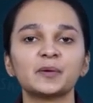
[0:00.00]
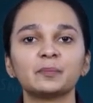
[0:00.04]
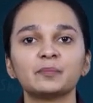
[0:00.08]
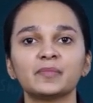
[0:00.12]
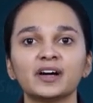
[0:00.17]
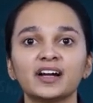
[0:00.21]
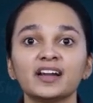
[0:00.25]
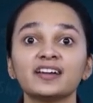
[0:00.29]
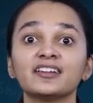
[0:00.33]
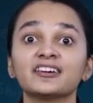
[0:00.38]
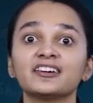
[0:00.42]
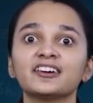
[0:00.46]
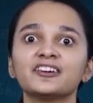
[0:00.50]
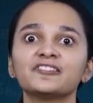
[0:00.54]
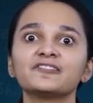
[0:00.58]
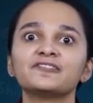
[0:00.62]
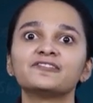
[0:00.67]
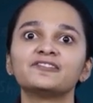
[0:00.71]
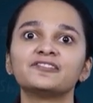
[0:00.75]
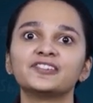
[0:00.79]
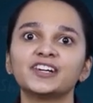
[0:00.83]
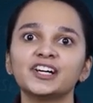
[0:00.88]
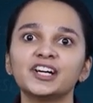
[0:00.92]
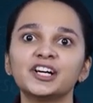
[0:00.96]
but a
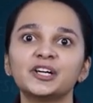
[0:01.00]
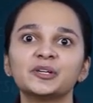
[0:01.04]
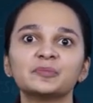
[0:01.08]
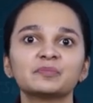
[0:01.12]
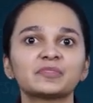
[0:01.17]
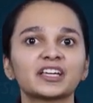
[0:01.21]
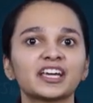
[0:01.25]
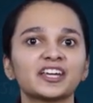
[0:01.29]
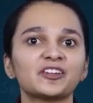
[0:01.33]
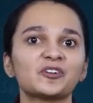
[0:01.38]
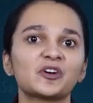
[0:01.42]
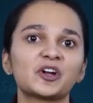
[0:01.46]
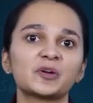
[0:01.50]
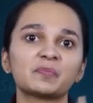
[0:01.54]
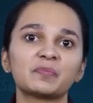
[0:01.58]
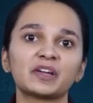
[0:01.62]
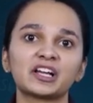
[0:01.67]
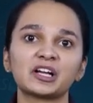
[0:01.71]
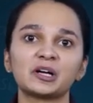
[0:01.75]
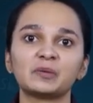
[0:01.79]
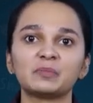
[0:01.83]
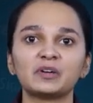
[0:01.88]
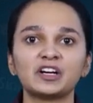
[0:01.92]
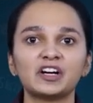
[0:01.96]
firm cannot
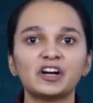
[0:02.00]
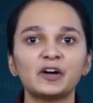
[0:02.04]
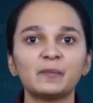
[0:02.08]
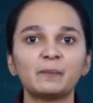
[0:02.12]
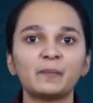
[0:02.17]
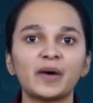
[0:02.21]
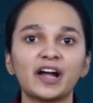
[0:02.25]
become a